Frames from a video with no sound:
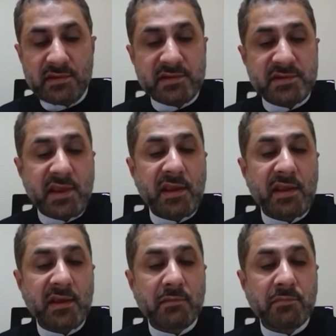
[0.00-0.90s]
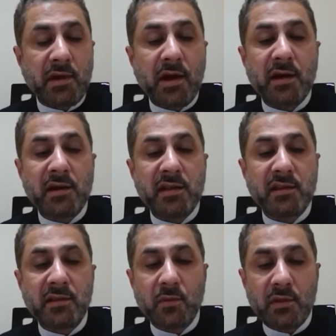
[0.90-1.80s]
Zainab
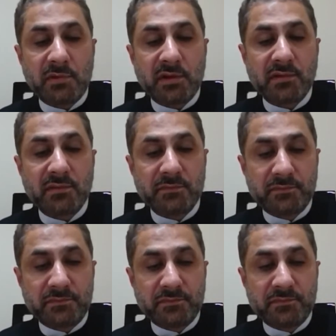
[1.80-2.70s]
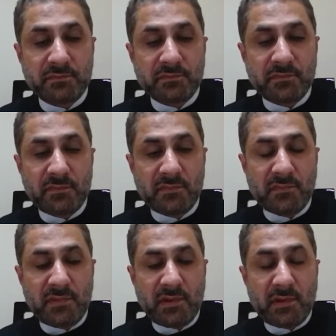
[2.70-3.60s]
guarded the women
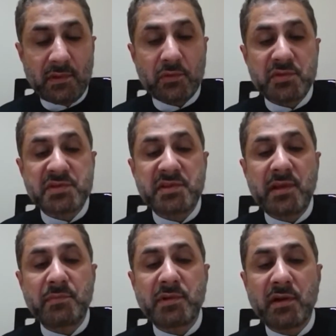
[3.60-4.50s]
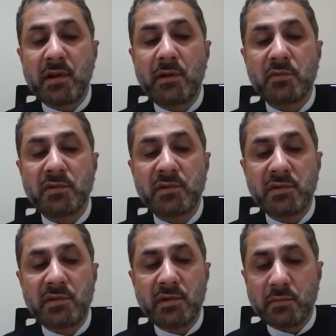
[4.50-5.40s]
who slept around
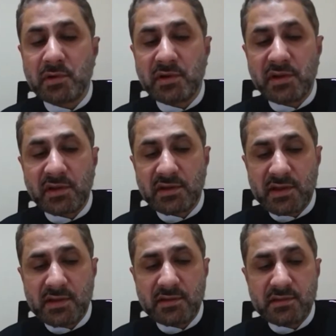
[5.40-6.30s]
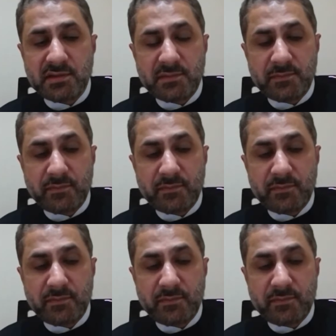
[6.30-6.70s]
a burning tent.